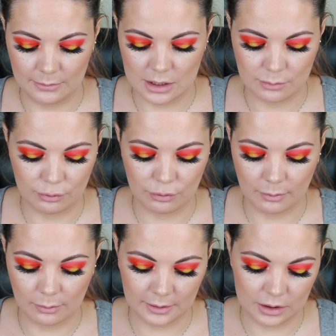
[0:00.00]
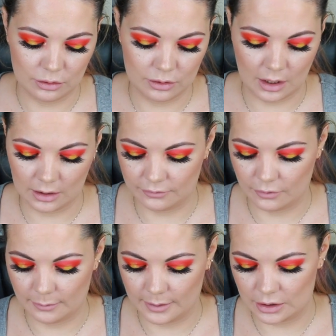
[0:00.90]
It's probably too dark
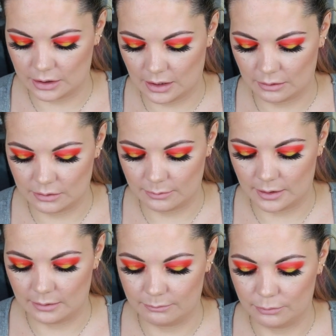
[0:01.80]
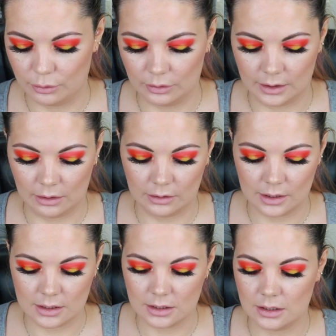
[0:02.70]
for me just now, to be brutally
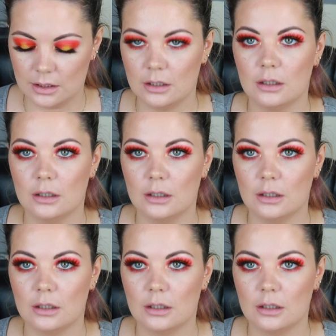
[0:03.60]
honest.